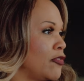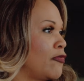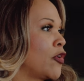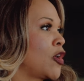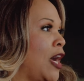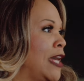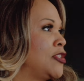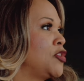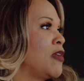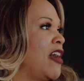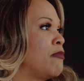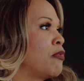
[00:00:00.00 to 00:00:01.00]
for God
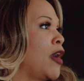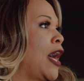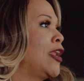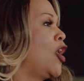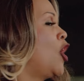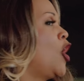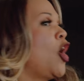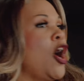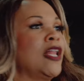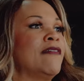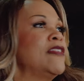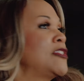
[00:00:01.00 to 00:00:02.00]
to have brought
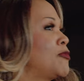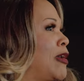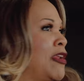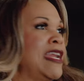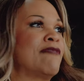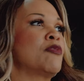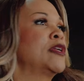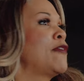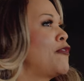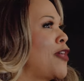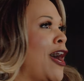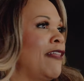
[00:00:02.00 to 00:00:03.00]
all of this around, I never would have
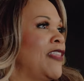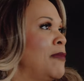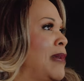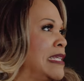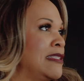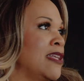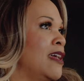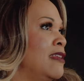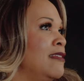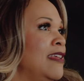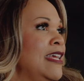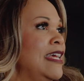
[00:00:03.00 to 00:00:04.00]
thought that my
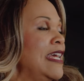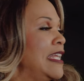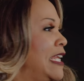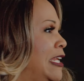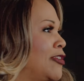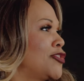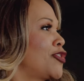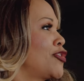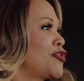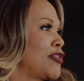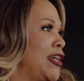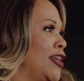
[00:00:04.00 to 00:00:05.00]
son needing
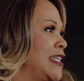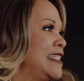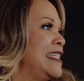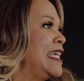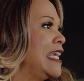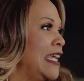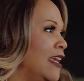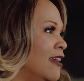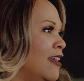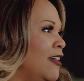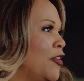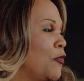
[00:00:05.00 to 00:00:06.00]
surgery on his knee
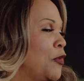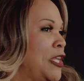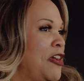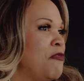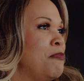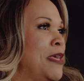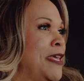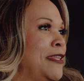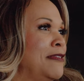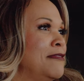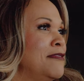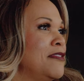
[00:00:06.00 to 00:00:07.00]
would have
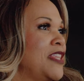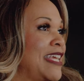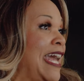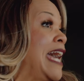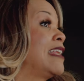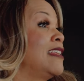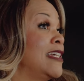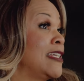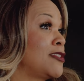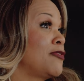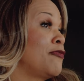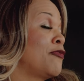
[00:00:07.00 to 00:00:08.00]
been the
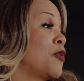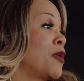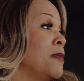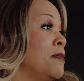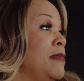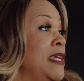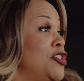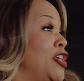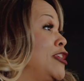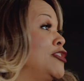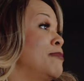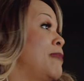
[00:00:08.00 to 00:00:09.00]
catalyst for me
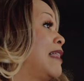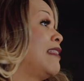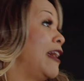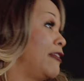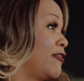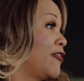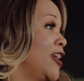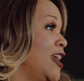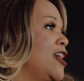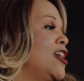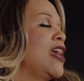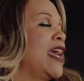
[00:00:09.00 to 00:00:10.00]
changing my life.
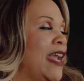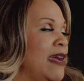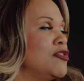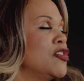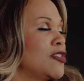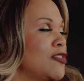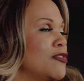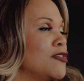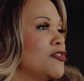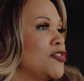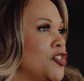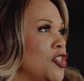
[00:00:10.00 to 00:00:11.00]
And I'm just
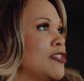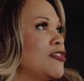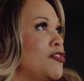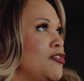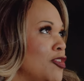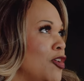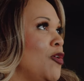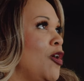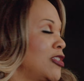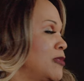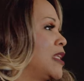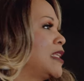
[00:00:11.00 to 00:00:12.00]
just so
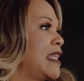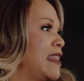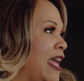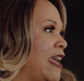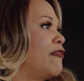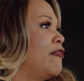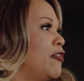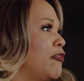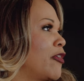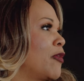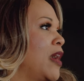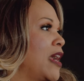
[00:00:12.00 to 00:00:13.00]
ultimately thankful
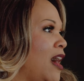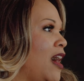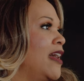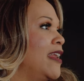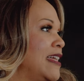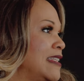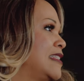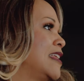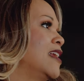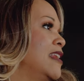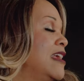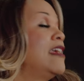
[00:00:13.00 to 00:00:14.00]
for what God has
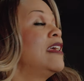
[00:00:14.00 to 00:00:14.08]
done